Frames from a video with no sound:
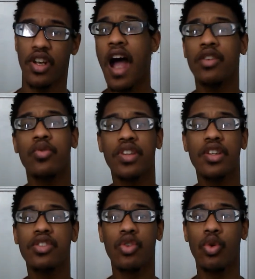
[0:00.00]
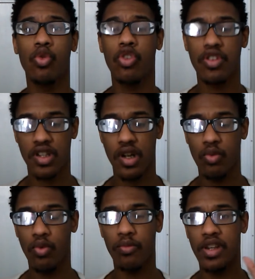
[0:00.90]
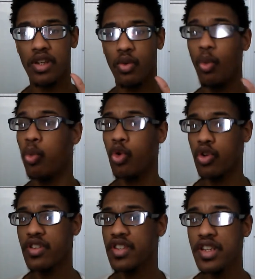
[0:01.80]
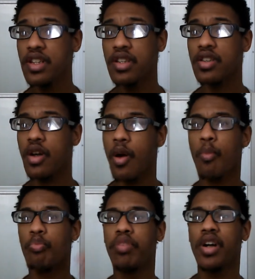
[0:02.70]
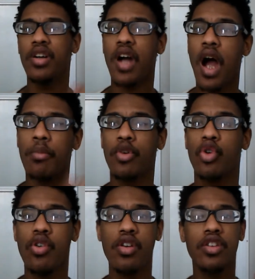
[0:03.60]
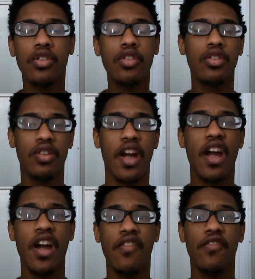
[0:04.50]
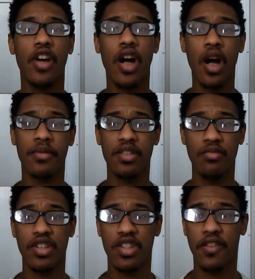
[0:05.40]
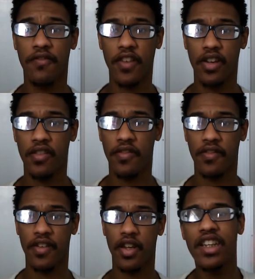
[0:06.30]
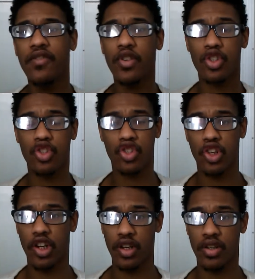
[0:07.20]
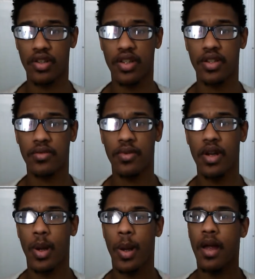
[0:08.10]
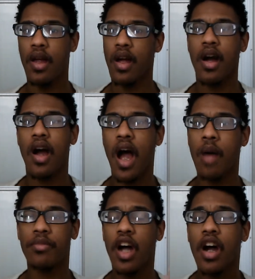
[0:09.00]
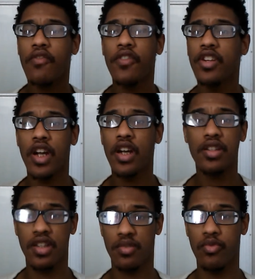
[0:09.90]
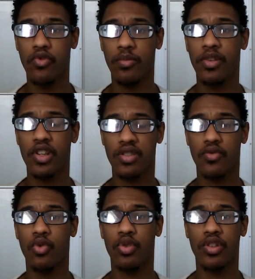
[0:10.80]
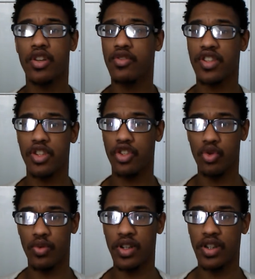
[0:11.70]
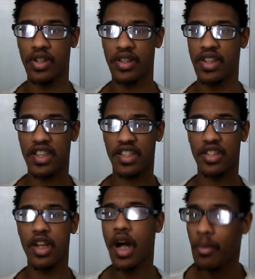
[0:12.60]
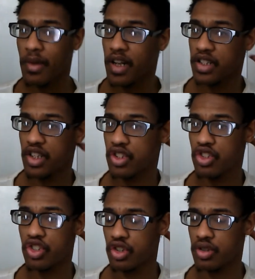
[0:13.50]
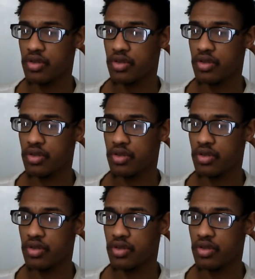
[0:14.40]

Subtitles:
I don't think the runtime will be warranted, but I'm going to have optimistic faith, give it a chance. I'm not gonna hate this movie because everyone else is doing it. That's not my intention.